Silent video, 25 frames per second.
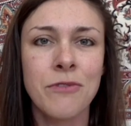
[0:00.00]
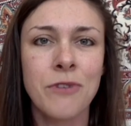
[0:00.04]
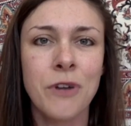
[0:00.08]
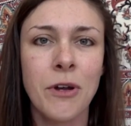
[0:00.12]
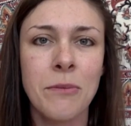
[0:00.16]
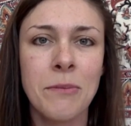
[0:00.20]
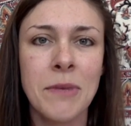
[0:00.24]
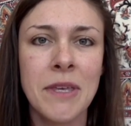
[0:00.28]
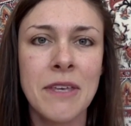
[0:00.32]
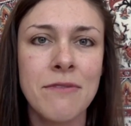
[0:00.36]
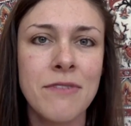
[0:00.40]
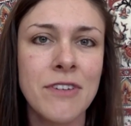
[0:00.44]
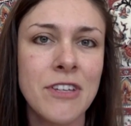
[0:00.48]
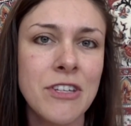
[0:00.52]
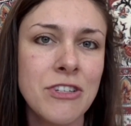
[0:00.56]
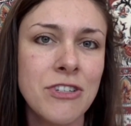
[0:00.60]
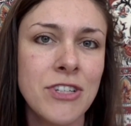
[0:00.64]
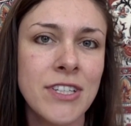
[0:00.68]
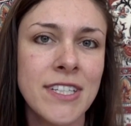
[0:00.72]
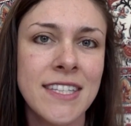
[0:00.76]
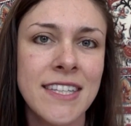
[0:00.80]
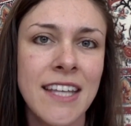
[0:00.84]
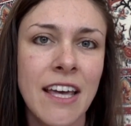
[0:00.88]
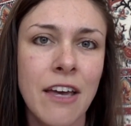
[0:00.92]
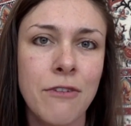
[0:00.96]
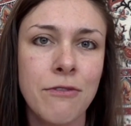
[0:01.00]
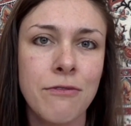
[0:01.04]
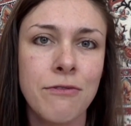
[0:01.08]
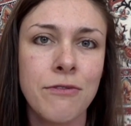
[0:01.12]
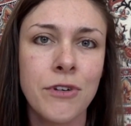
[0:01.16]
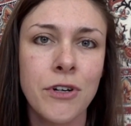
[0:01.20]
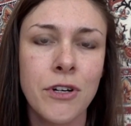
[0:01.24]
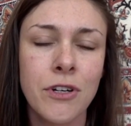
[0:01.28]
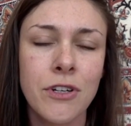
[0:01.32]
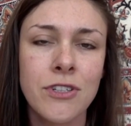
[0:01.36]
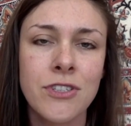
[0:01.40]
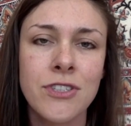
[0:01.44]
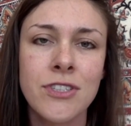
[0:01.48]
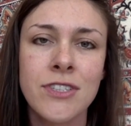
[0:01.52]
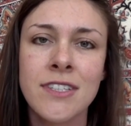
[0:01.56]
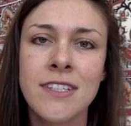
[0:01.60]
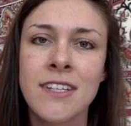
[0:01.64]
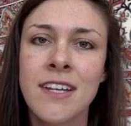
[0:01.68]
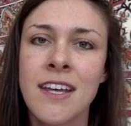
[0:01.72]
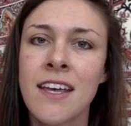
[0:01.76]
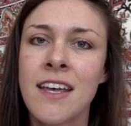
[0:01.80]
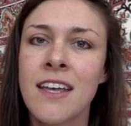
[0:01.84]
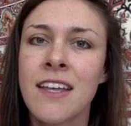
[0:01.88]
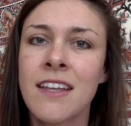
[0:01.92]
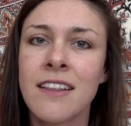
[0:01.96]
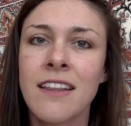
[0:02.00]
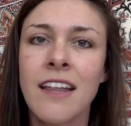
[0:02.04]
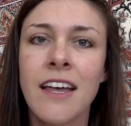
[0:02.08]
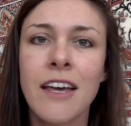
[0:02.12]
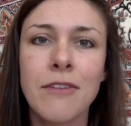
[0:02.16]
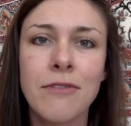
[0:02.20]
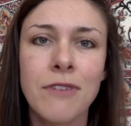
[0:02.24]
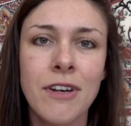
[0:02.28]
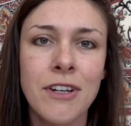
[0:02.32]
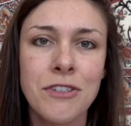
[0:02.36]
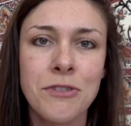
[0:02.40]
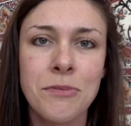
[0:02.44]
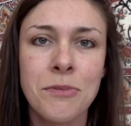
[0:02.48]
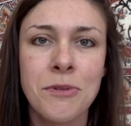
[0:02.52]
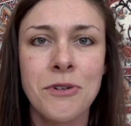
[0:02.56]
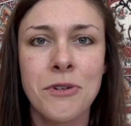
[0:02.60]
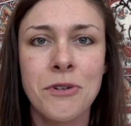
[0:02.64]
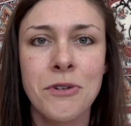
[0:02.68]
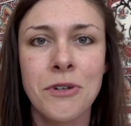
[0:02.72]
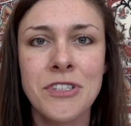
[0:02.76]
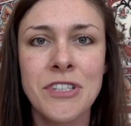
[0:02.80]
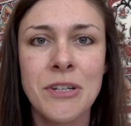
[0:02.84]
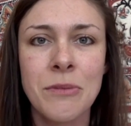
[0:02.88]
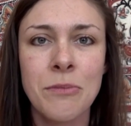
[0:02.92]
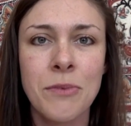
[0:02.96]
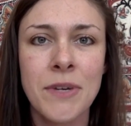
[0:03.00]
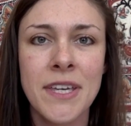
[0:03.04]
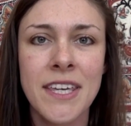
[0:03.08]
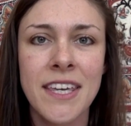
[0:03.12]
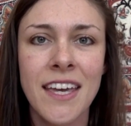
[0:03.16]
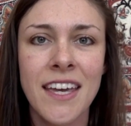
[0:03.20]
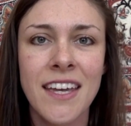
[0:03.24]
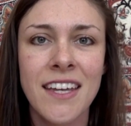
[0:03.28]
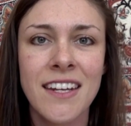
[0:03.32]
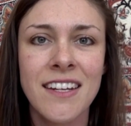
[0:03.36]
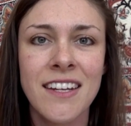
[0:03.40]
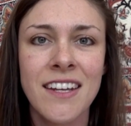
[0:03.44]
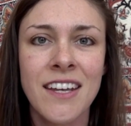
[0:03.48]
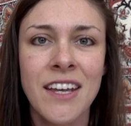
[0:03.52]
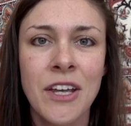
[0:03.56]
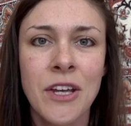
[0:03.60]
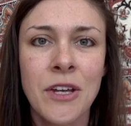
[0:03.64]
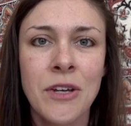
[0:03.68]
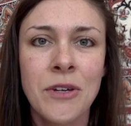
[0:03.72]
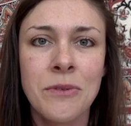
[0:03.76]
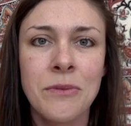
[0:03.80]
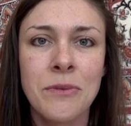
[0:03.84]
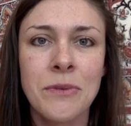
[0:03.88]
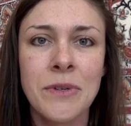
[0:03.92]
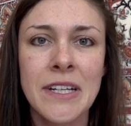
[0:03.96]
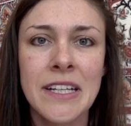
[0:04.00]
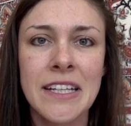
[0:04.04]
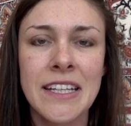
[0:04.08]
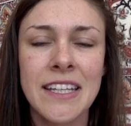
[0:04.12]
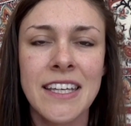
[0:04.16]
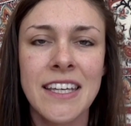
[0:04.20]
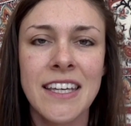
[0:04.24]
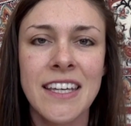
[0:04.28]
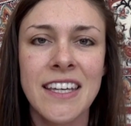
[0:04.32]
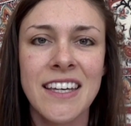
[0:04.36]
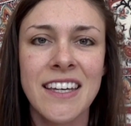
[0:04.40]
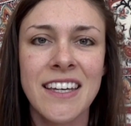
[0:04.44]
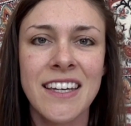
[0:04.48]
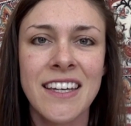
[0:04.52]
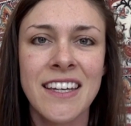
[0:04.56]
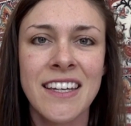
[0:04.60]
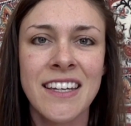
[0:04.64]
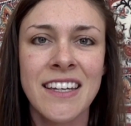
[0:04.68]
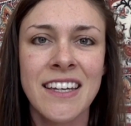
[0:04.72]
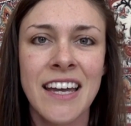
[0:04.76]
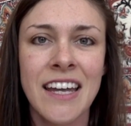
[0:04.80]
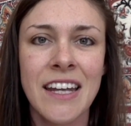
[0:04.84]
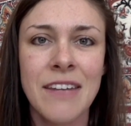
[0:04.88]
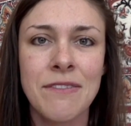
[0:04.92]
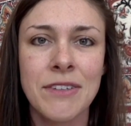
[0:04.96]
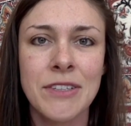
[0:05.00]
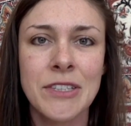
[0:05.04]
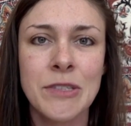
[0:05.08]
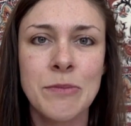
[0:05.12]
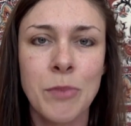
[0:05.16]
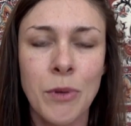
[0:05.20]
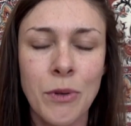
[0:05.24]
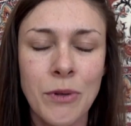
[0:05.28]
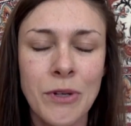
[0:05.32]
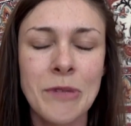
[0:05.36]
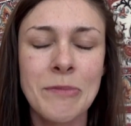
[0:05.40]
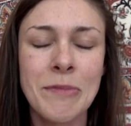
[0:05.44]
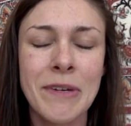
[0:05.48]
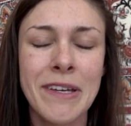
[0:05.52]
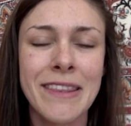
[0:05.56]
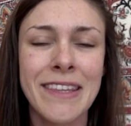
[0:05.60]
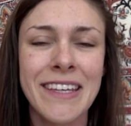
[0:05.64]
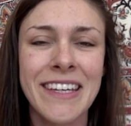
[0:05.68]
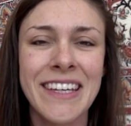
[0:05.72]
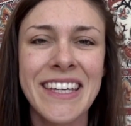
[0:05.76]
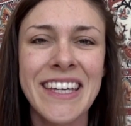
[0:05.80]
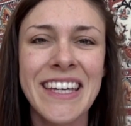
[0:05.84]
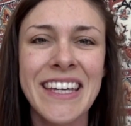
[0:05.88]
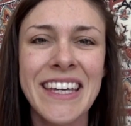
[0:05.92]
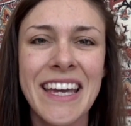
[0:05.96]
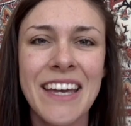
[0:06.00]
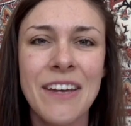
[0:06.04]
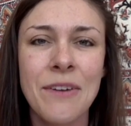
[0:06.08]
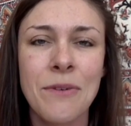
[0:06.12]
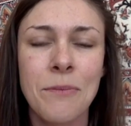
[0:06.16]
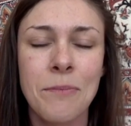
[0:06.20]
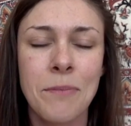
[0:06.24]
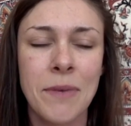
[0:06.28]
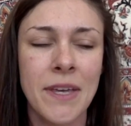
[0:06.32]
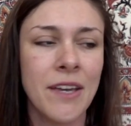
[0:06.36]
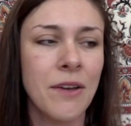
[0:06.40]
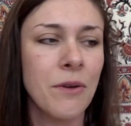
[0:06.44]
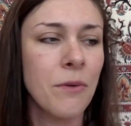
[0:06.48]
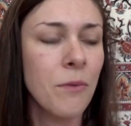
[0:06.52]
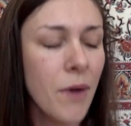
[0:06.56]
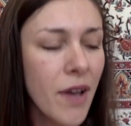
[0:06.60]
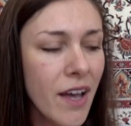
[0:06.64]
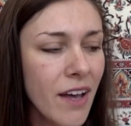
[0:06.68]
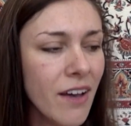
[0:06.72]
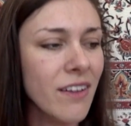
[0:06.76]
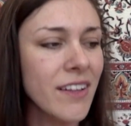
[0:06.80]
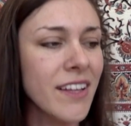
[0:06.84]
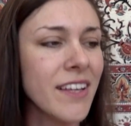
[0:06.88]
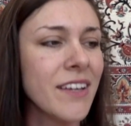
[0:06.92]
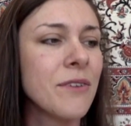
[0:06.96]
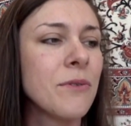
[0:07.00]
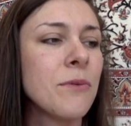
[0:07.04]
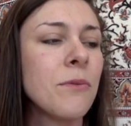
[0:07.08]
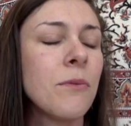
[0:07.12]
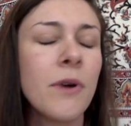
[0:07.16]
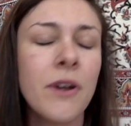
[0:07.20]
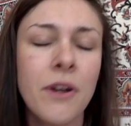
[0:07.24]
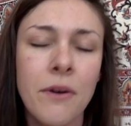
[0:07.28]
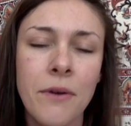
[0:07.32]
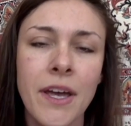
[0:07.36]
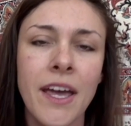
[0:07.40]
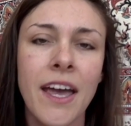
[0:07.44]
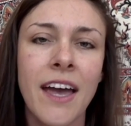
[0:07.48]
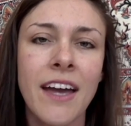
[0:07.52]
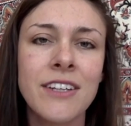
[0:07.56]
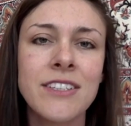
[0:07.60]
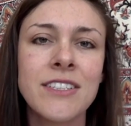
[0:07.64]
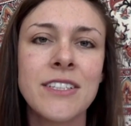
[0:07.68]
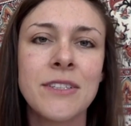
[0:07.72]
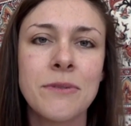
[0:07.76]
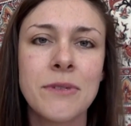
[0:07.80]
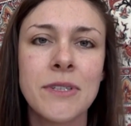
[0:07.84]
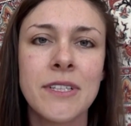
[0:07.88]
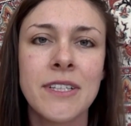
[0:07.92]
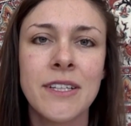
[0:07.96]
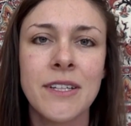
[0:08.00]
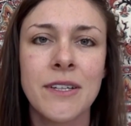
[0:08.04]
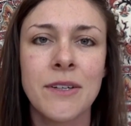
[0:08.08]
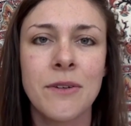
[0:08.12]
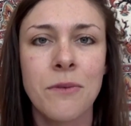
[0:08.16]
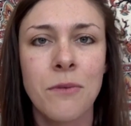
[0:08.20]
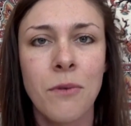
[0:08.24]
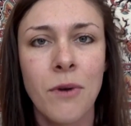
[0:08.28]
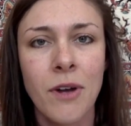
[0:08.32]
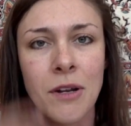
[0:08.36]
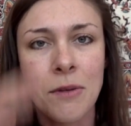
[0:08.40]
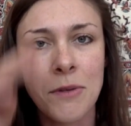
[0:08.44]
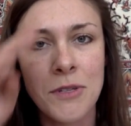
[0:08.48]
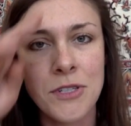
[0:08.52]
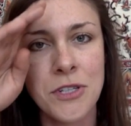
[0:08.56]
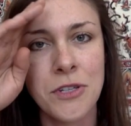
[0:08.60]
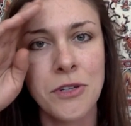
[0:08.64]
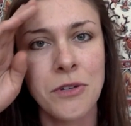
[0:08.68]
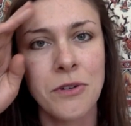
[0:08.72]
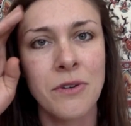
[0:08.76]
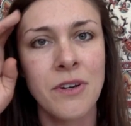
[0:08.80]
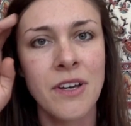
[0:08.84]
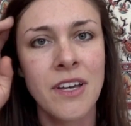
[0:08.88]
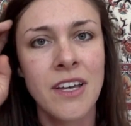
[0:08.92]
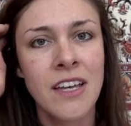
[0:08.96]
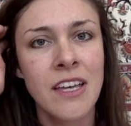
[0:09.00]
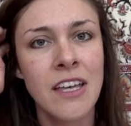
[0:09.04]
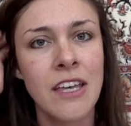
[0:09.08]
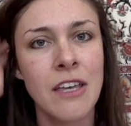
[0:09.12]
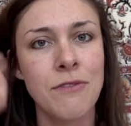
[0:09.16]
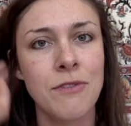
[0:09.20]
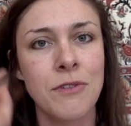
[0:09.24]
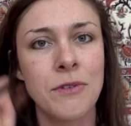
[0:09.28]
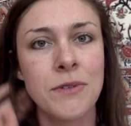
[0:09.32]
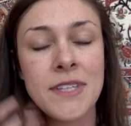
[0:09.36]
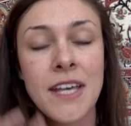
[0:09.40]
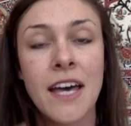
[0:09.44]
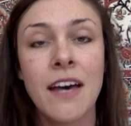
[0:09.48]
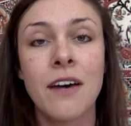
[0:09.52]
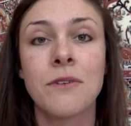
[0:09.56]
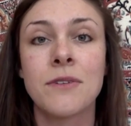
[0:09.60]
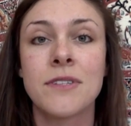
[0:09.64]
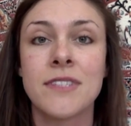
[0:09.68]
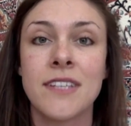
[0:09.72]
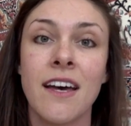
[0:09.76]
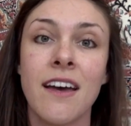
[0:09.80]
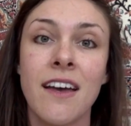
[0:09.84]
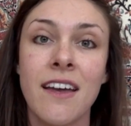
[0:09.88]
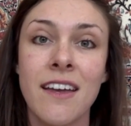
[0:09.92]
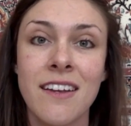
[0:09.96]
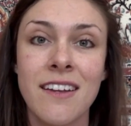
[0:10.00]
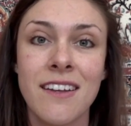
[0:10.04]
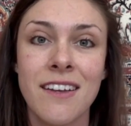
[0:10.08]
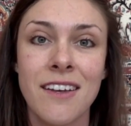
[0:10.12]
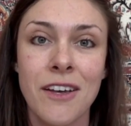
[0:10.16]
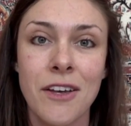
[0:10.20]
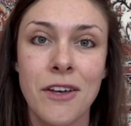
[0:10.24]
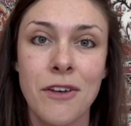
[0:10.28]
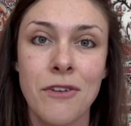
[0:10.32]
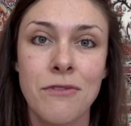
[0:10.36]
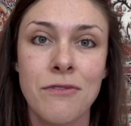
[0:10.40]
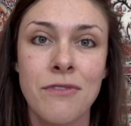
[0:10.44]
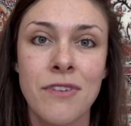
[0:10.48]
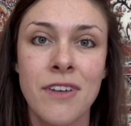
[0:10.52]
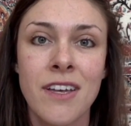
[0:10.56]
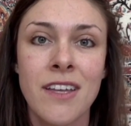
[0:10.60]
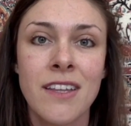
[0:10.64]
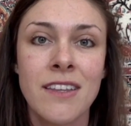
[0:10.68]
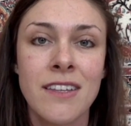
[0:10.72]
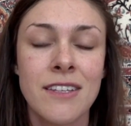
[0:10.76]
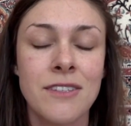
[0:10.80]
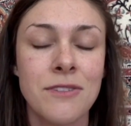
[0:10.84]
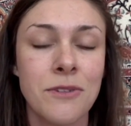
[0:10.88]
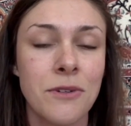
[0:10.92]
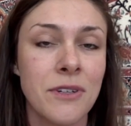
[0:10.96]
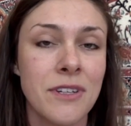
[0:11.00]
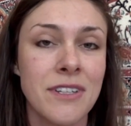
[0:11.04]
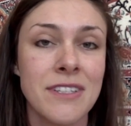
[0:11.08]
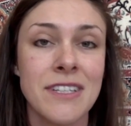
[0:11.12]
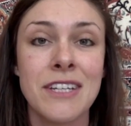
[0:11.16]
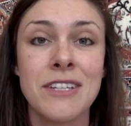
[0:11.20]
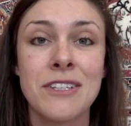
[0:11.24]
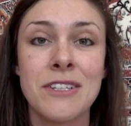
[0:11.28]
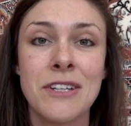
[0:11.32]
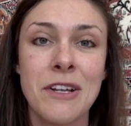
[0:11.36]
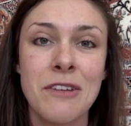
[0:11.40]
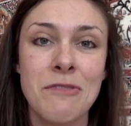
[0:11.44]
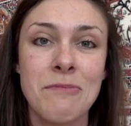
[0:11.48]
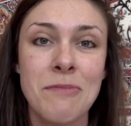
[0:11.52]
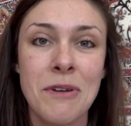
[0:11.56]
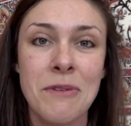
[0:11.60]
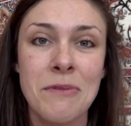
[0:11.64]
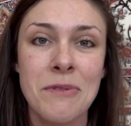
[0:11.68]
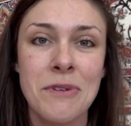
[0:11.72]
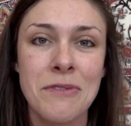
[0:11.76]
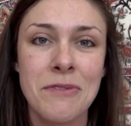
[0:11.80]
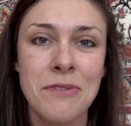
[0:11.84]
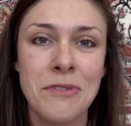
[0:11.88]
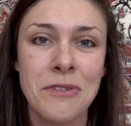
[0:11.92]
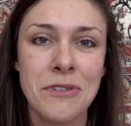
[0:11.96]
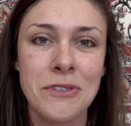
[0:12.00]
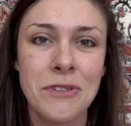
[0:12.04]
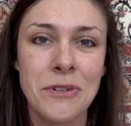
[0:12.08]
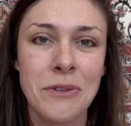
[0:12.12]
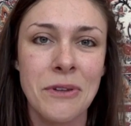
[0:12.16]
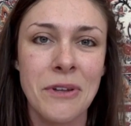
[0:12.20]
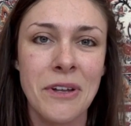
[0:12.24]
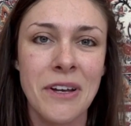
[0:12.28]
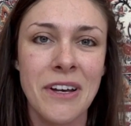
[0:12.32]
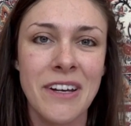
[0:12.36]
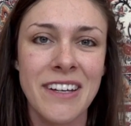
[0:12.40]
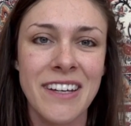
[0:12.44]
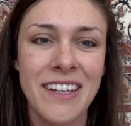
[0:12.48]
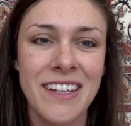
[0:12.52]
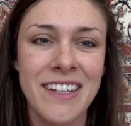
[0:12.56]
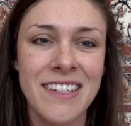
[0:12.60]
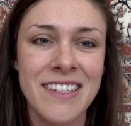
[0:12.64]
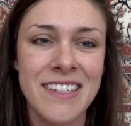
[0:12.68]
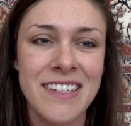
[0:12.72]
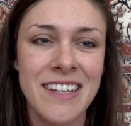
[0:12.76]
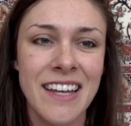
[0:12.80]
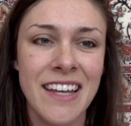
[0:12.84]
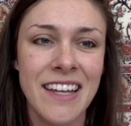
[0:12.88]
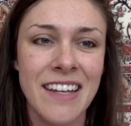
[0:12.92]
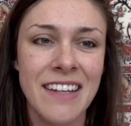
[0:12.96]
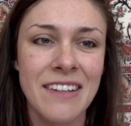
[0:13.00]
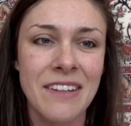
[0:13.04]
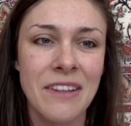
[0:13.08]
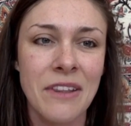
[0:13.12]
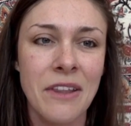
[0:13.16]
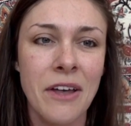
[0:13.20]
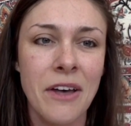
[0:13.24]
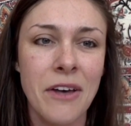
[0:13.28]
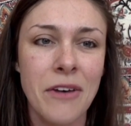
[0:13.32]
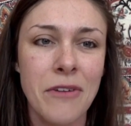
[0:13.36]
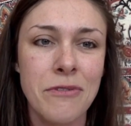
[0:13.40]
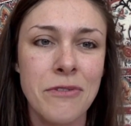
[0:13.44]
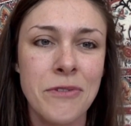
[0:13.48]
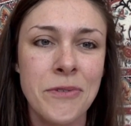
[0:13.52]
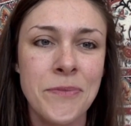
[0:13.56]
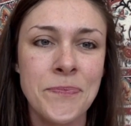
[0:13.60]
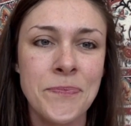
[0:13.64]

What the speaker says: from even just that first life entrepreneurship weekend, really kind of exploding my thinking and being, wow, what do I actually really want to do if it was outside of this organization I've been with for so long and love.